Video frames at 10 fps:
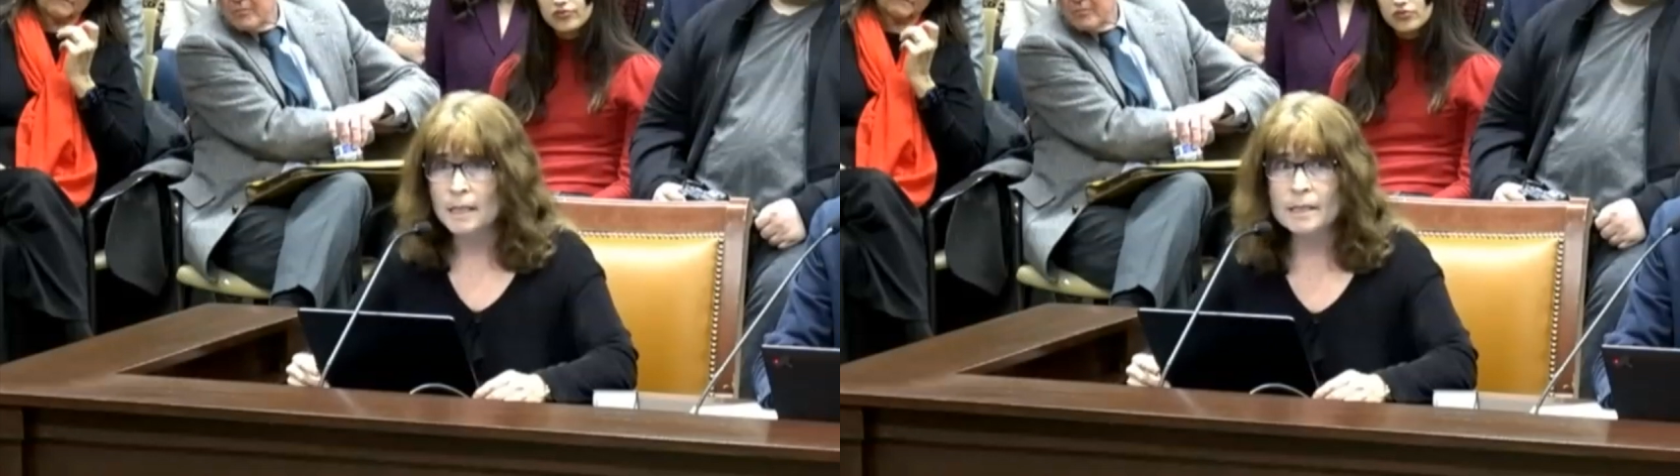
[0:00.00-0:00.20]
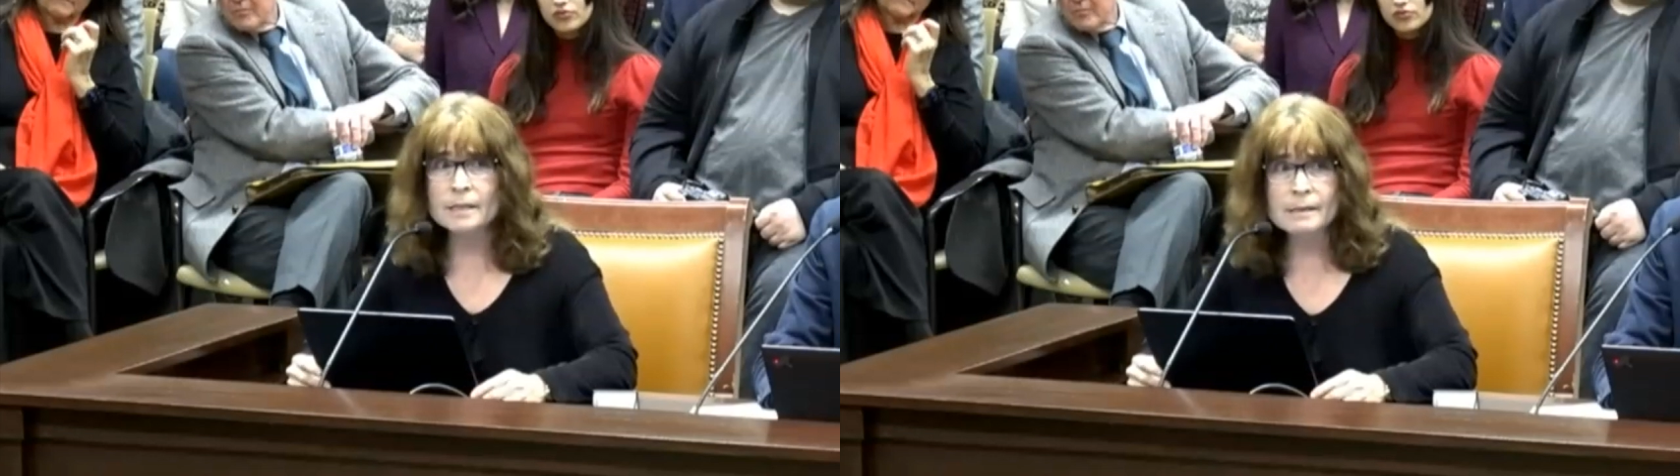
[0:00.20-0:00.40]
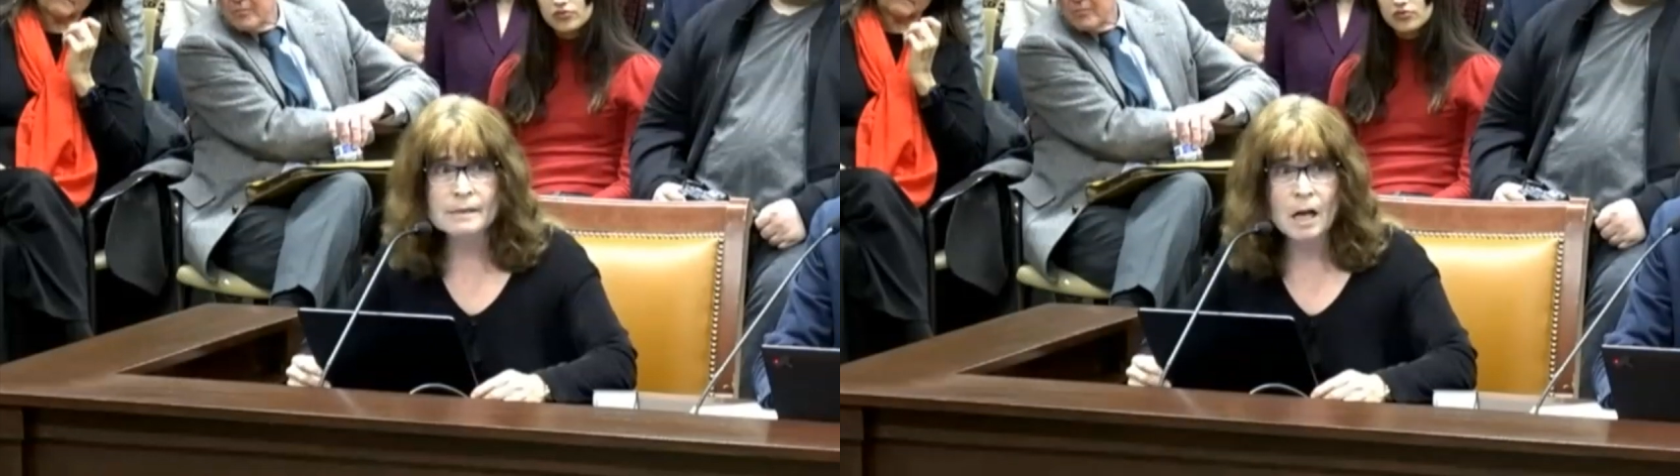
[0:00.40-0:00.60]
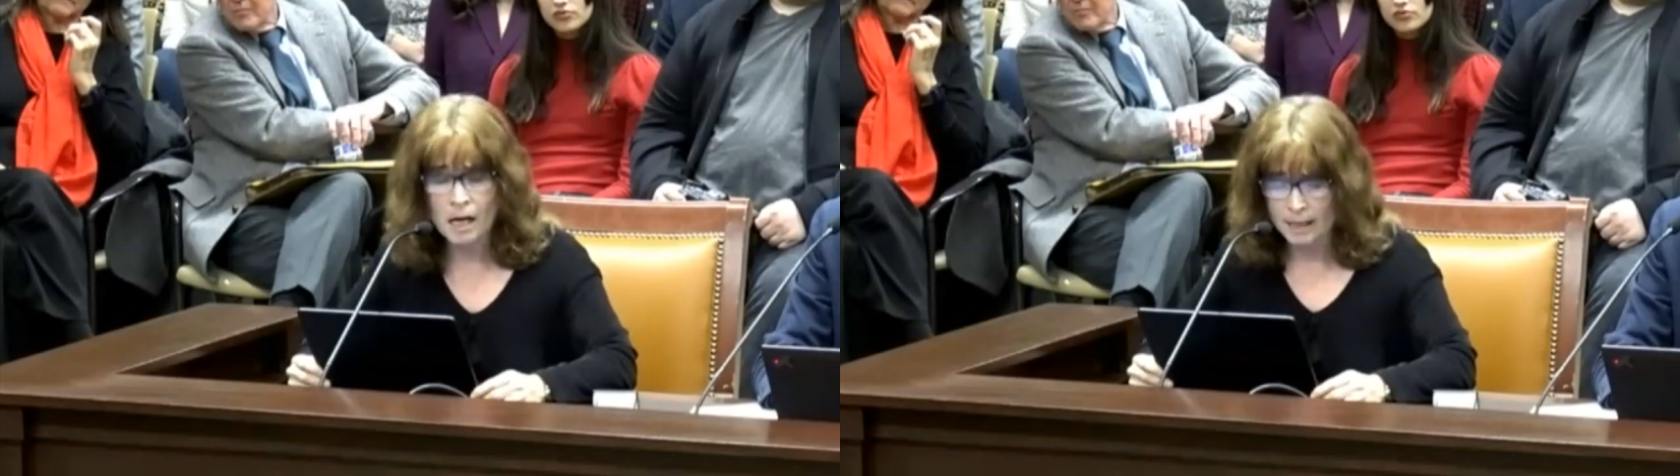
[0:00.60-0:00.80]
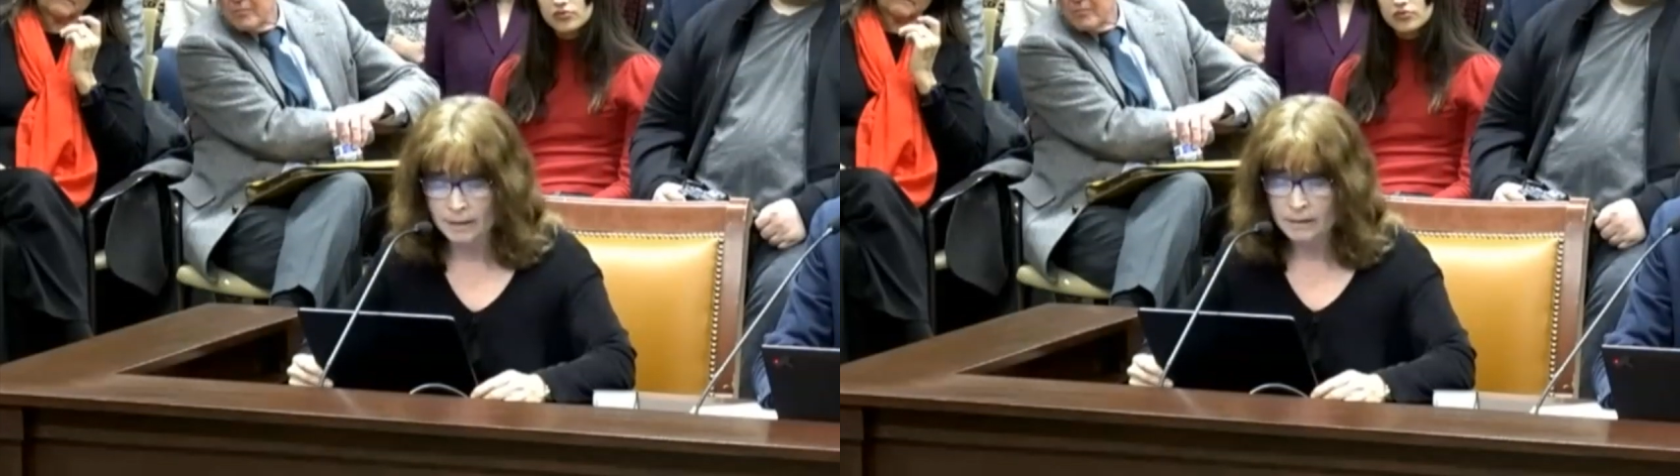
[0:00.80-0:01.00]
It is
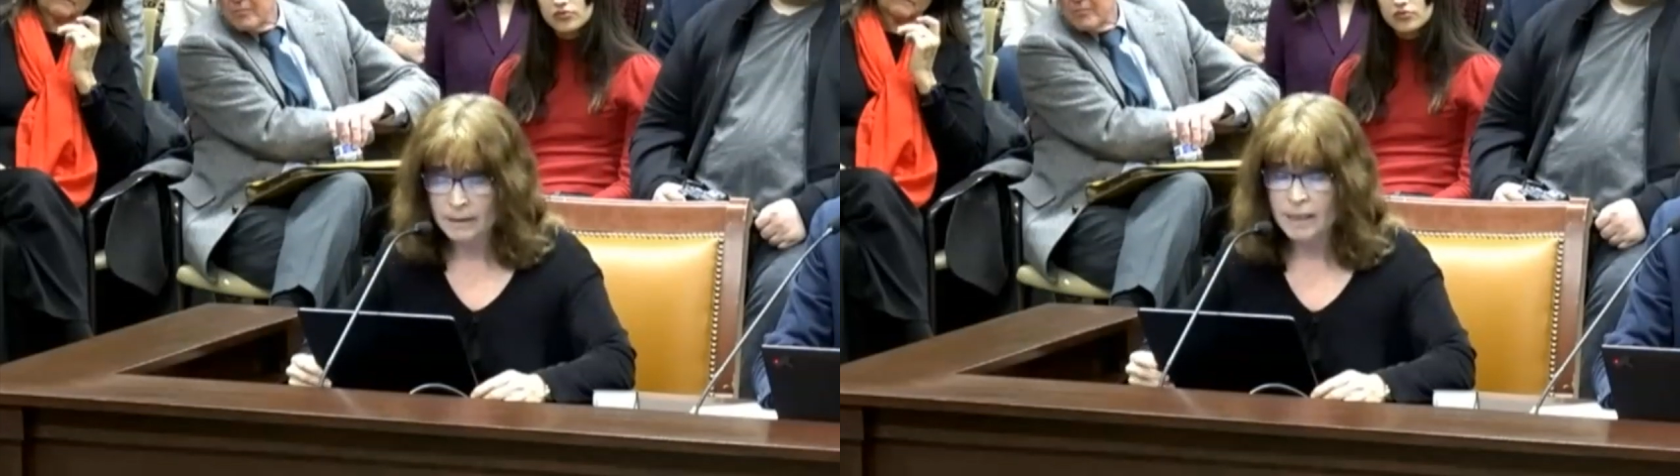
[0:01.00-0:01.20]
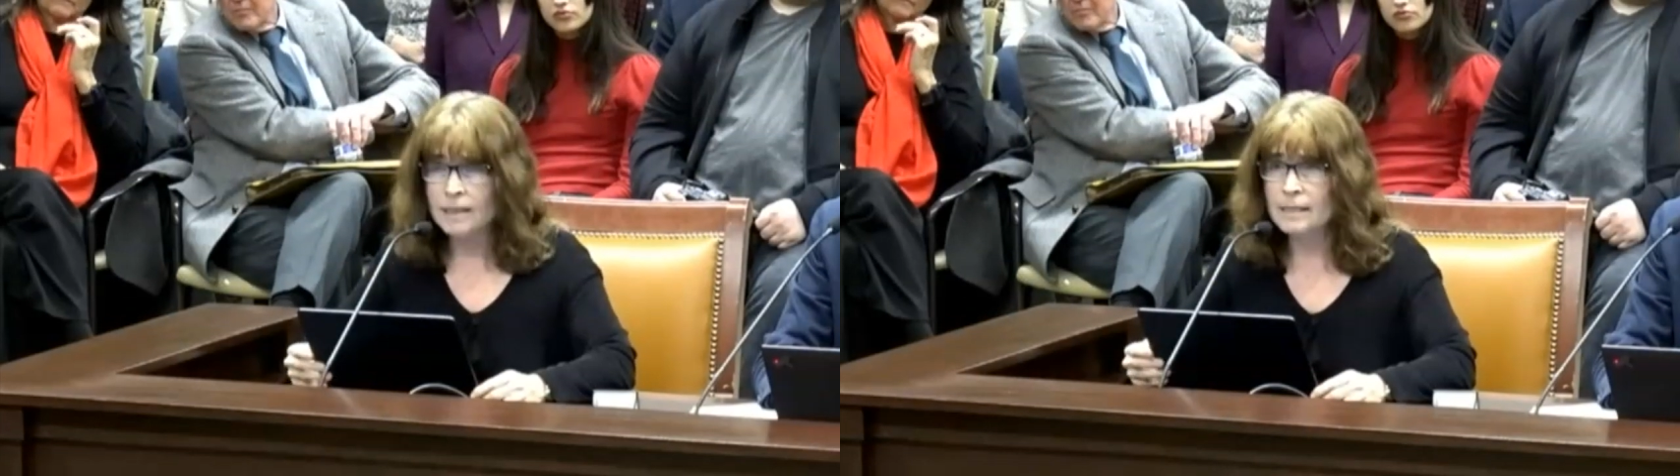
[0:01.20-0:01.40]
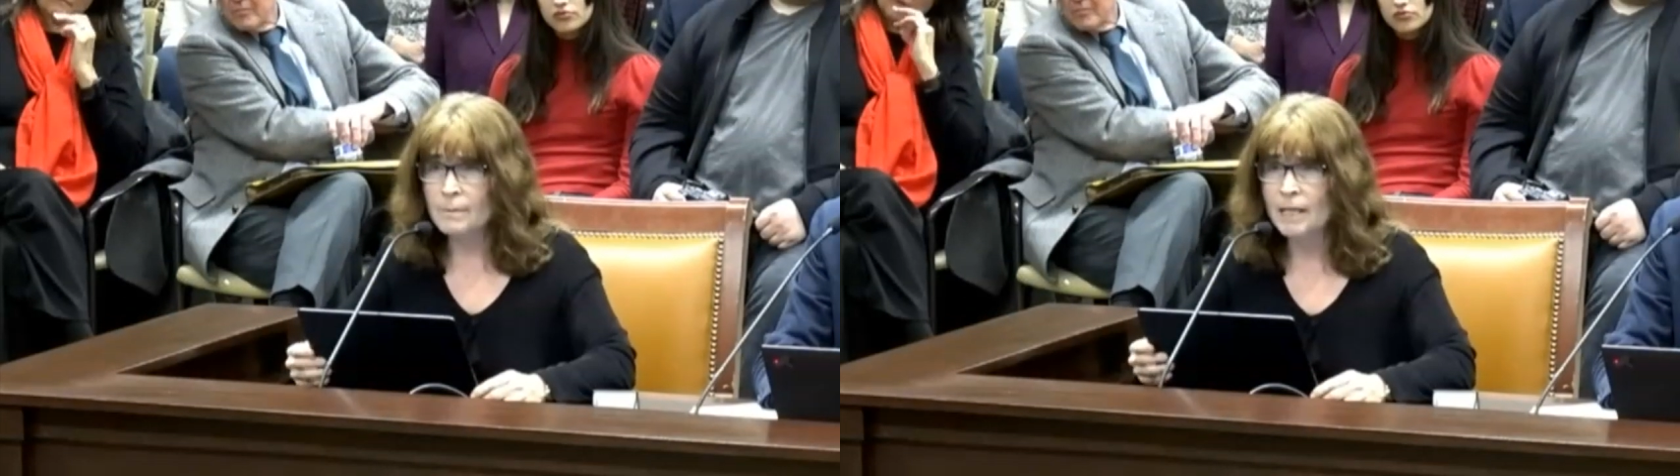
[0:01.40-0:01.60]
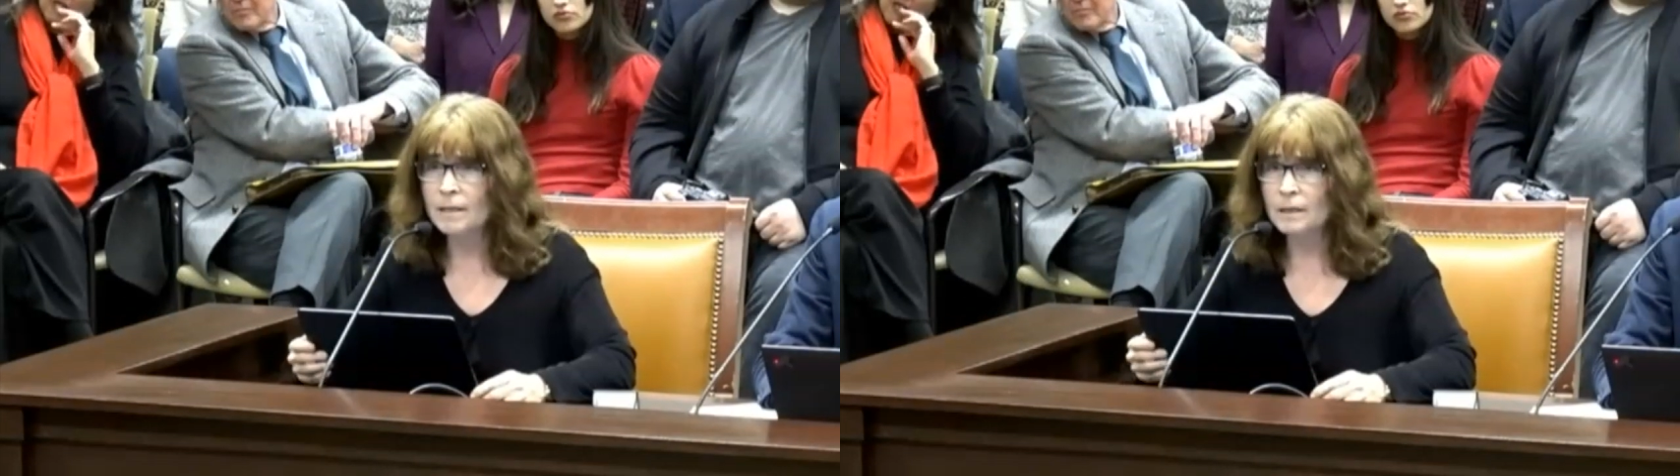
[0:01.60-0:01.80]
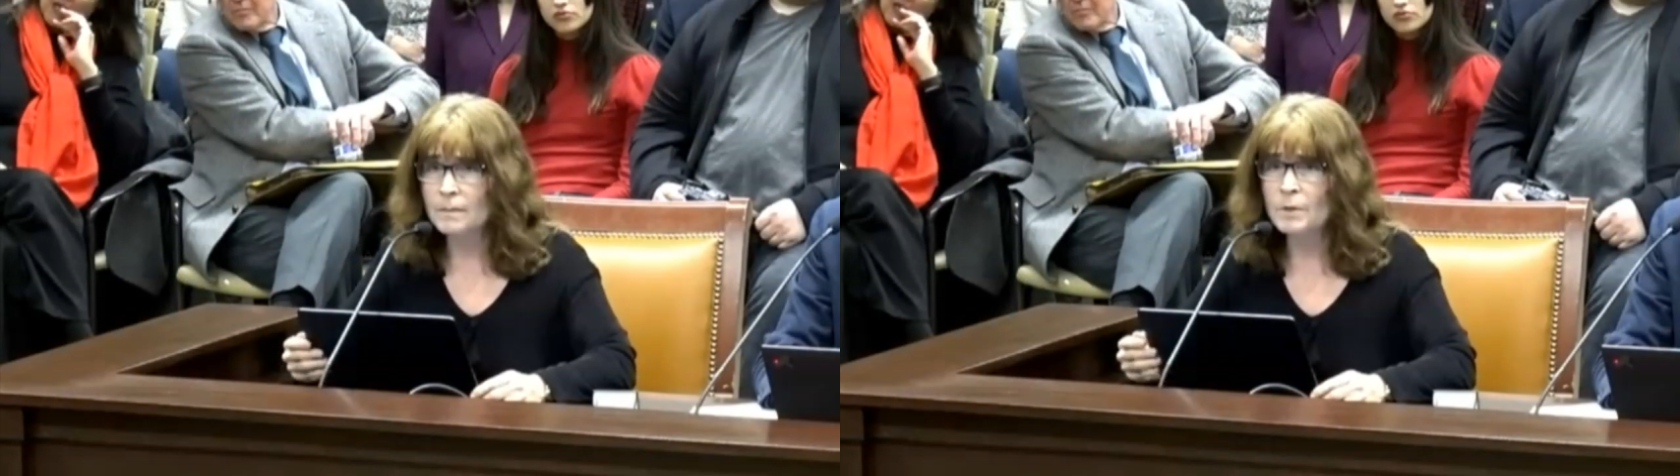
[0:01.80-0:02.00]
not. It is
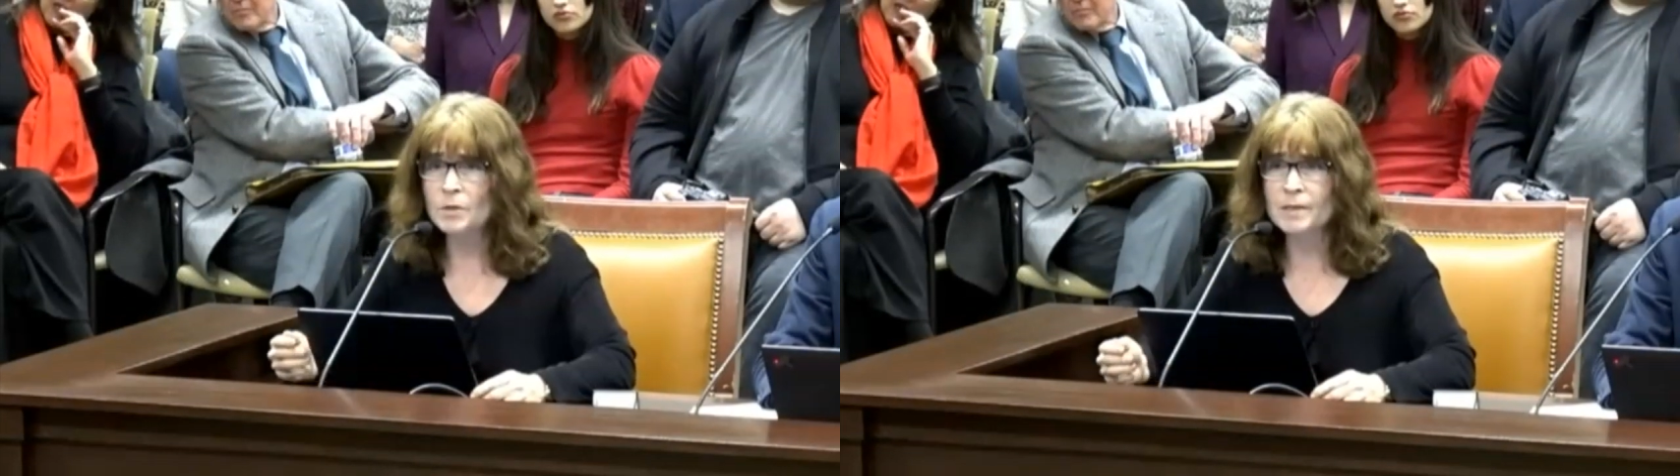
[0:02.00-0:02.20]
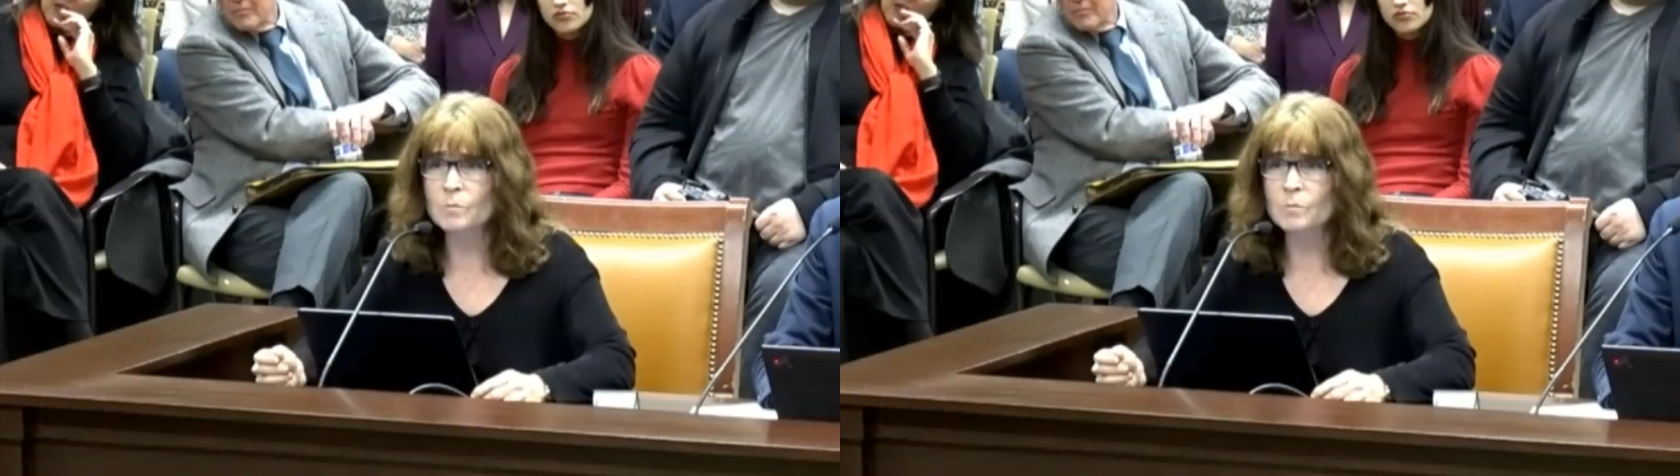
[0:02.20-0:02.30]
medical abuse,